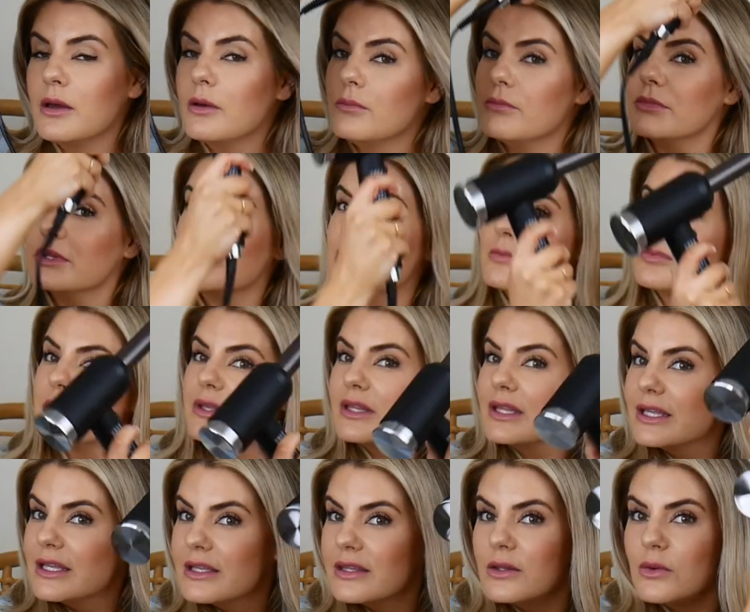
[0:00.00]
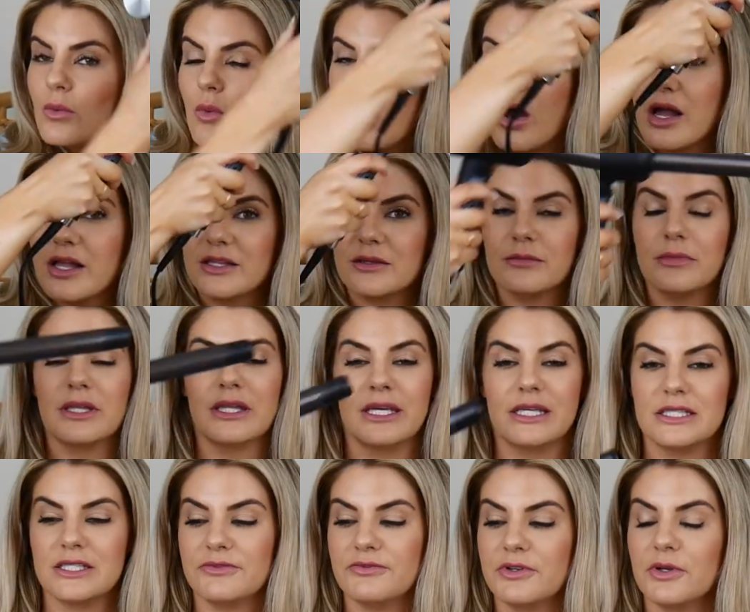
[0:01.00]
manipulating the wand a
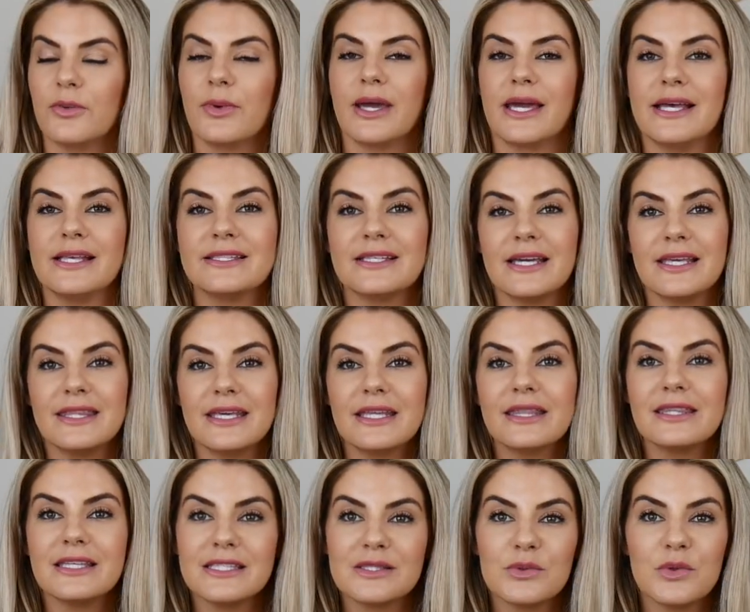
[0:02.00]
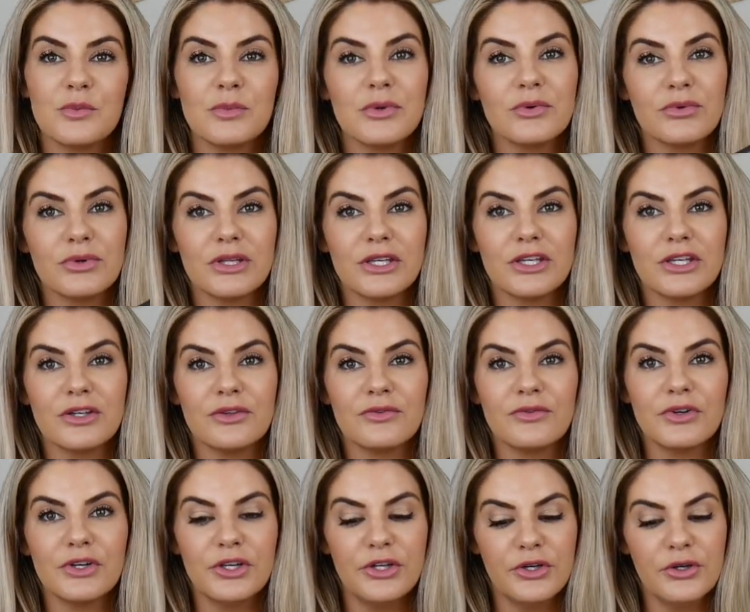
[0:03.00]
million different ways, I think this would be really good
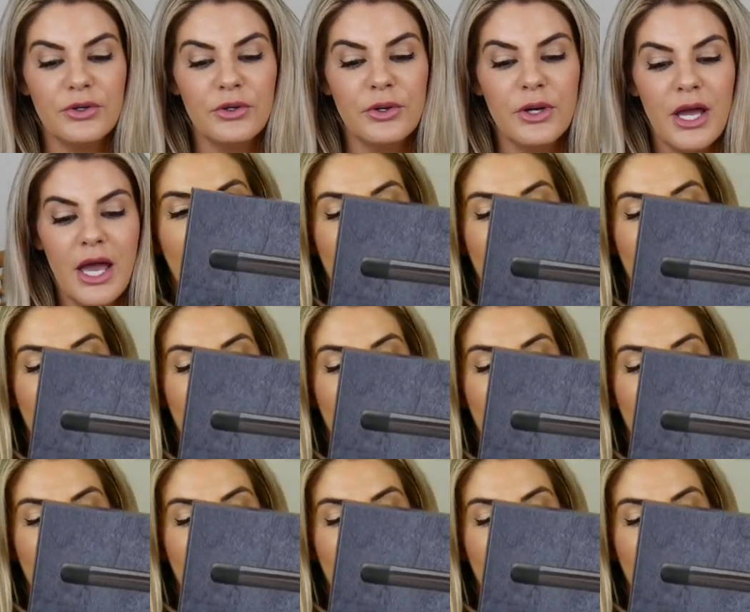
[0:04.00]
for you.